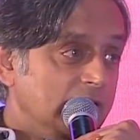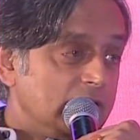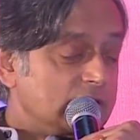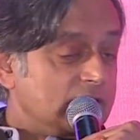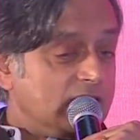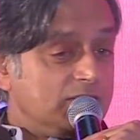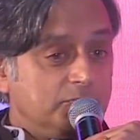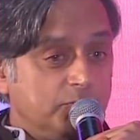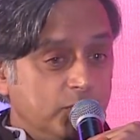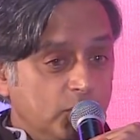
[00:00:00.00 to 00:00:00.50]

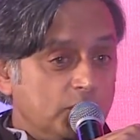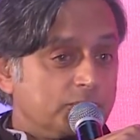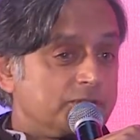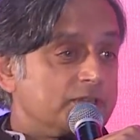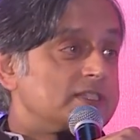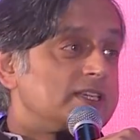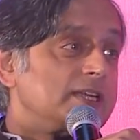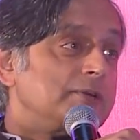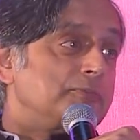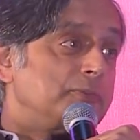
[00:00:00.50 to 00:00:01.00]
to have both
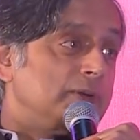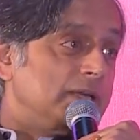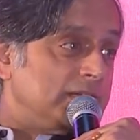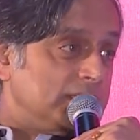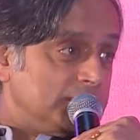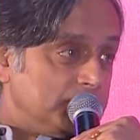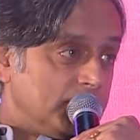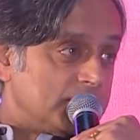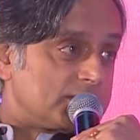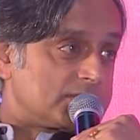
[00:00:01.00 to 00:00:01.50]
a temple
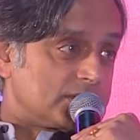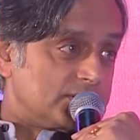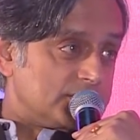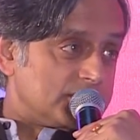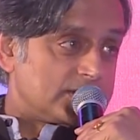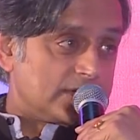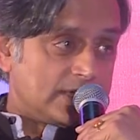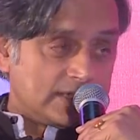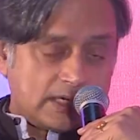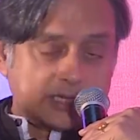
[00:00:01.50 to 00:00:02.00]
and a mosque at
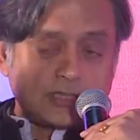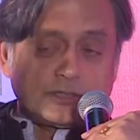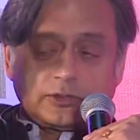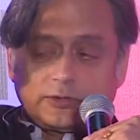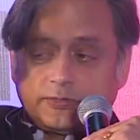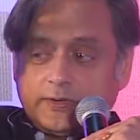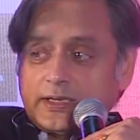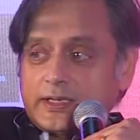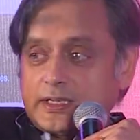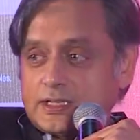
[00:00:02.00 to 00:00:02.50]
the side. In
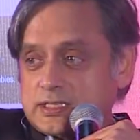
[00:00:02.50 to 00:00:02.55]
Angkor Wat,